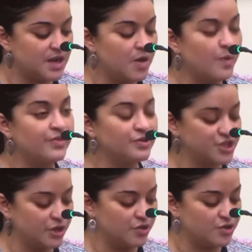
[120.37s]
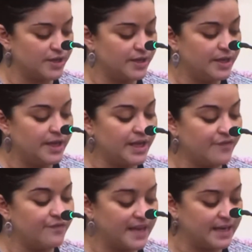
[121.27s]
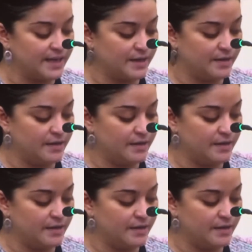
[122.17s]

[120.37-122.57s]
with their children if needed